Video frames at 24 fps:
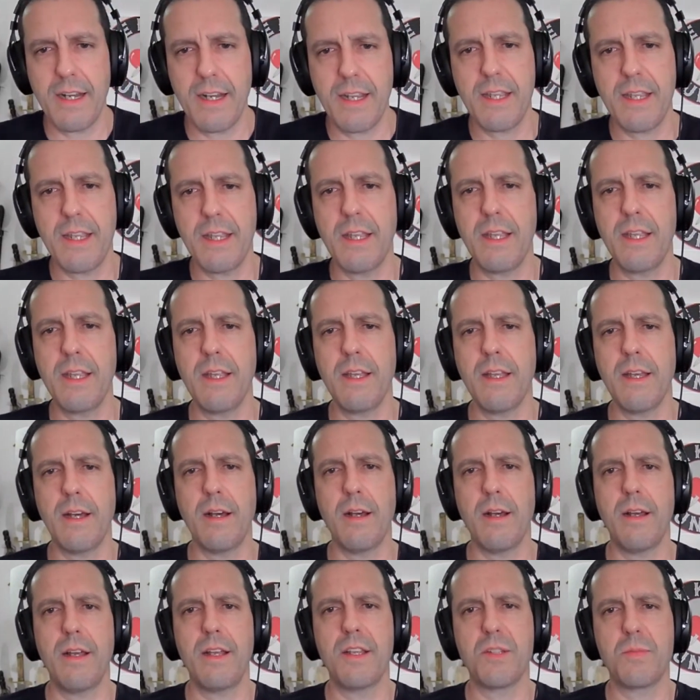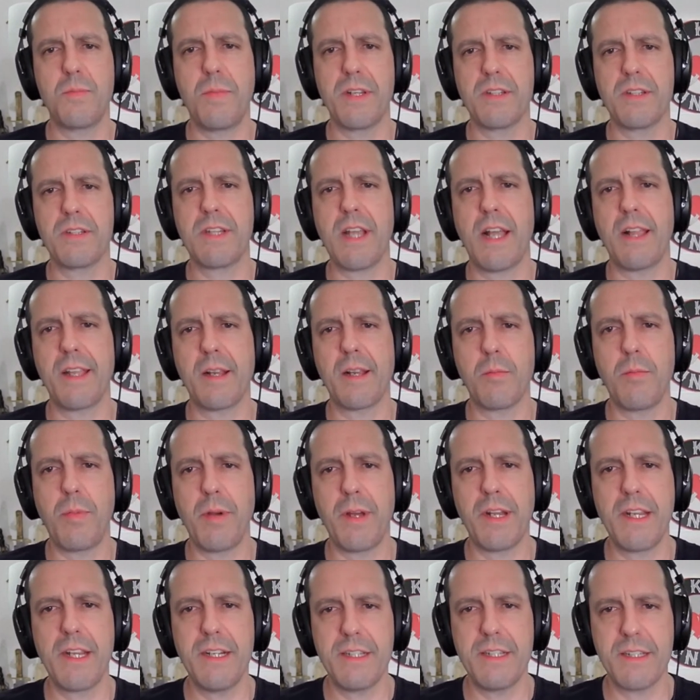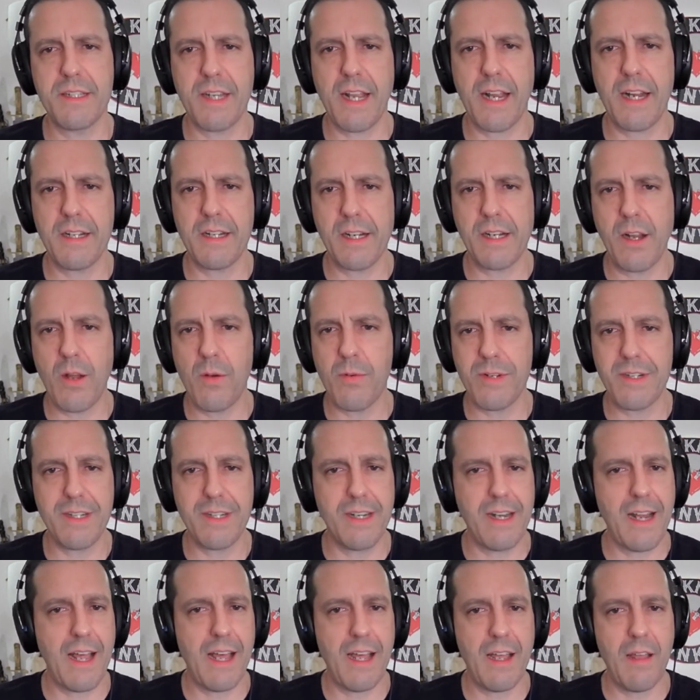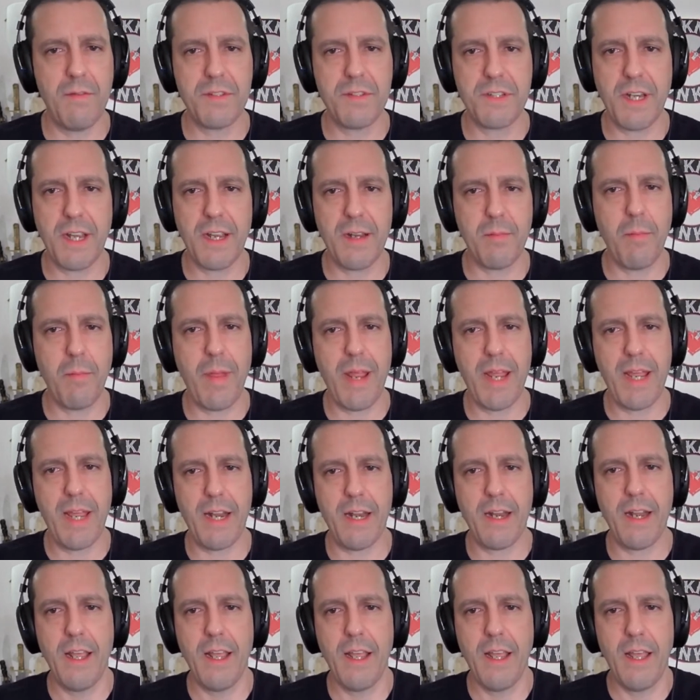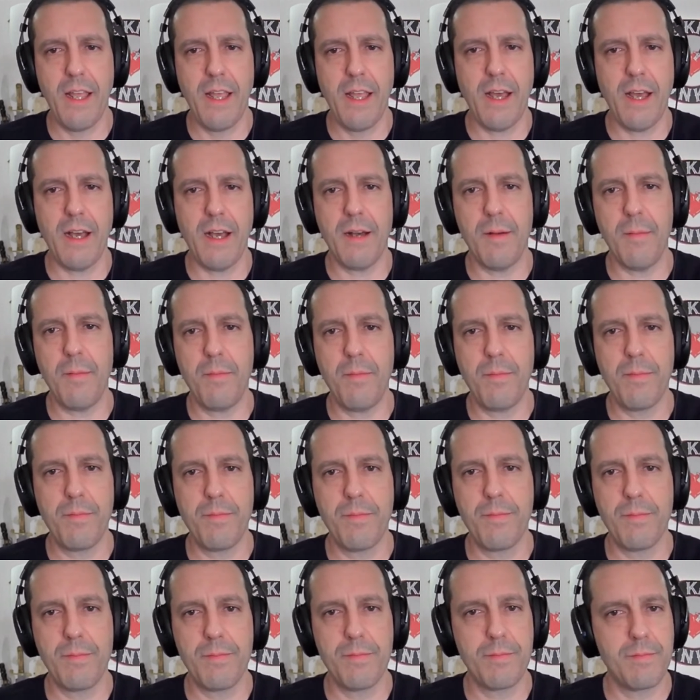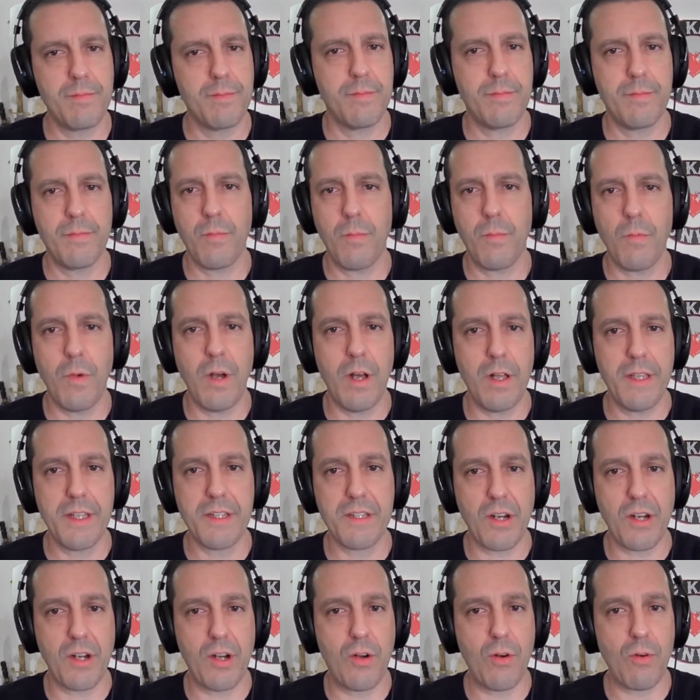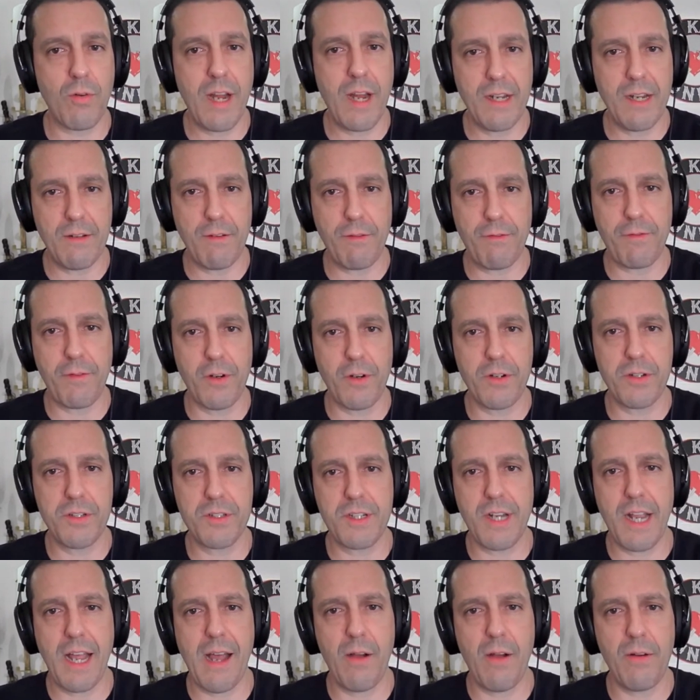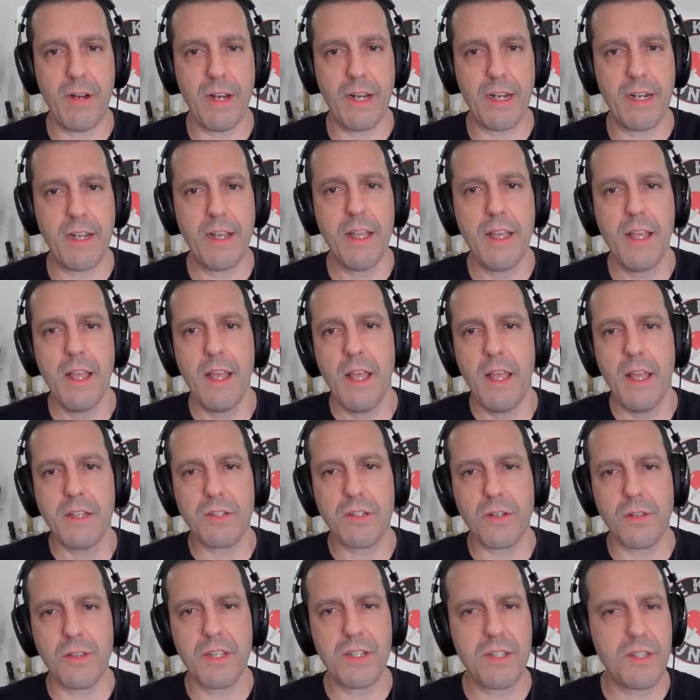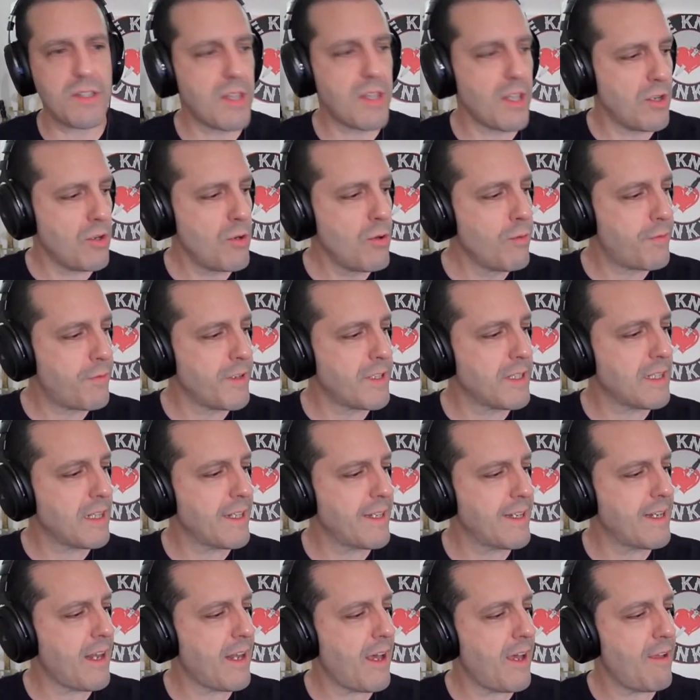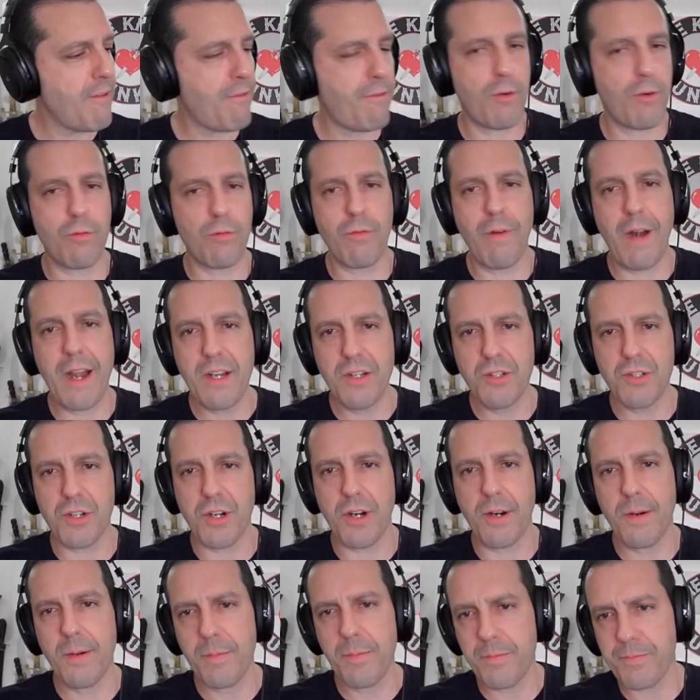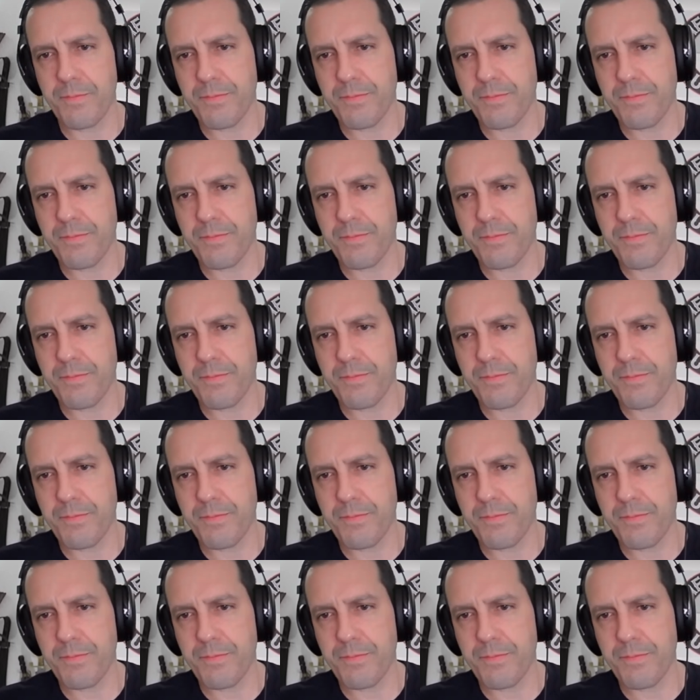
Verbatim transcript: he uh, has been selling, but he decided to go into knives, and man, um, well, it's a great first outing. So this is the Newfoundland Knife Ranger.